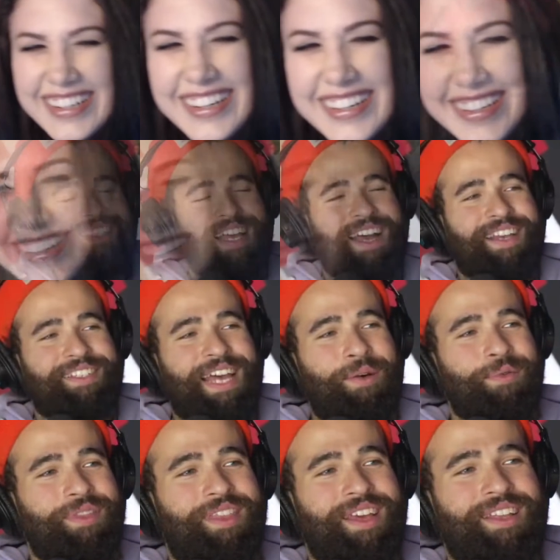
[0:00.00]
Because I
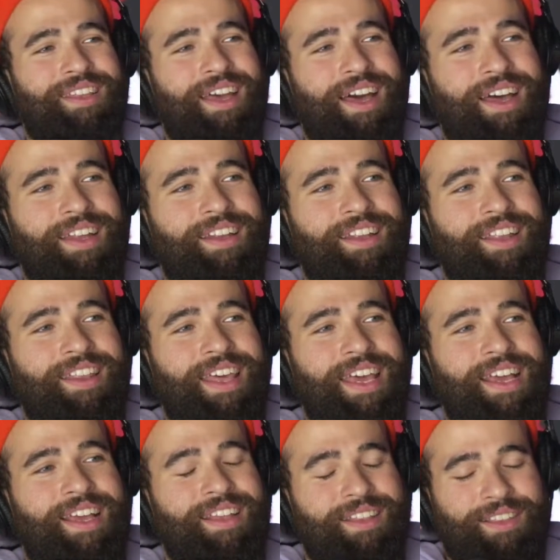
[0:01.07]
would think that
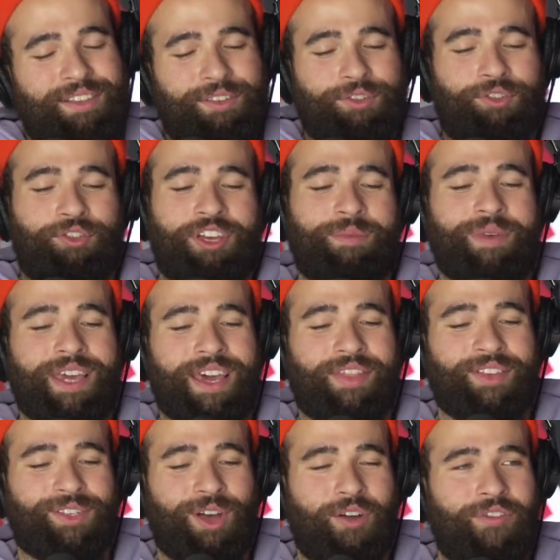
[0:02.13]
the streaming
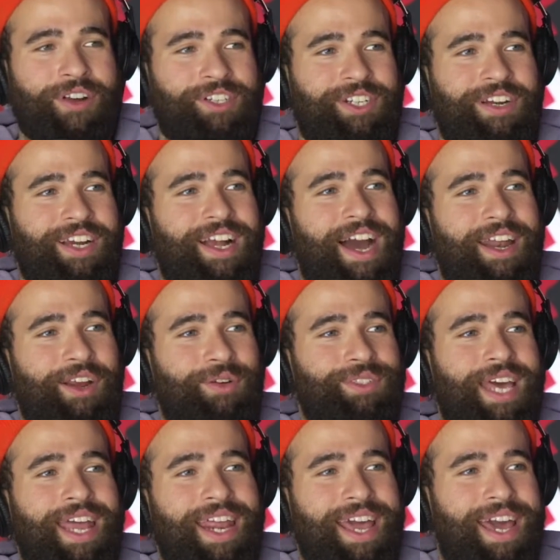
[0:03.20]
and the software engineering kind of goes
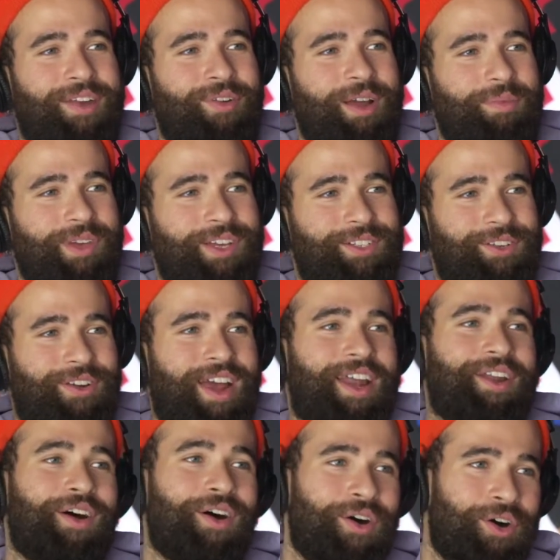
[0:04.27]
hand in hand, right? Because you're
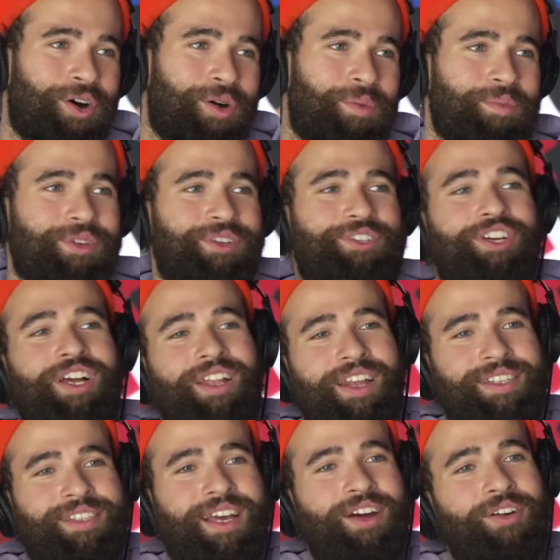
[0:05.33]
at home, you're chilling.
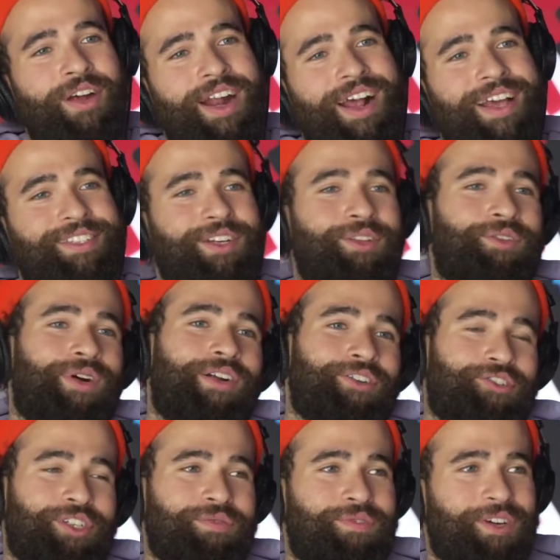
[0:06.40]
It's like, all right, I guess I'll throw on a
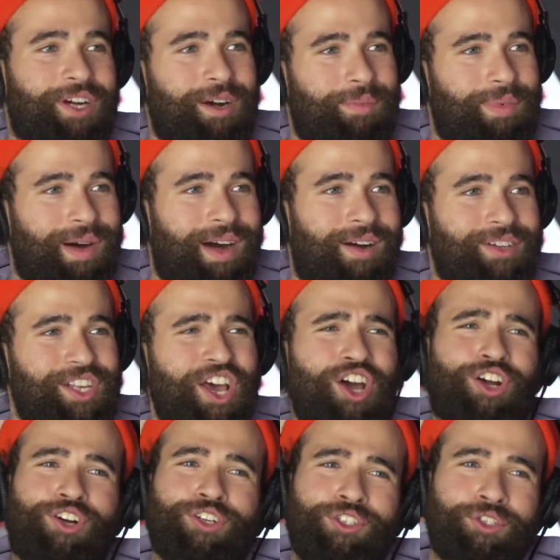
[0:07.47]
stream for a couple hours.
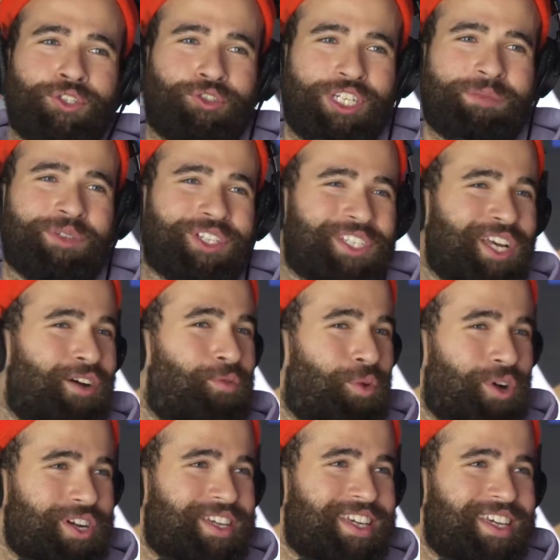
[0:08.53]
Could you stream yourself
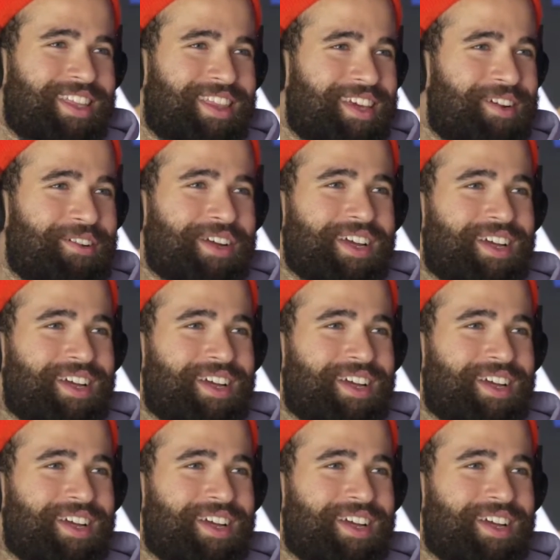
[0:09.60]
working in theory?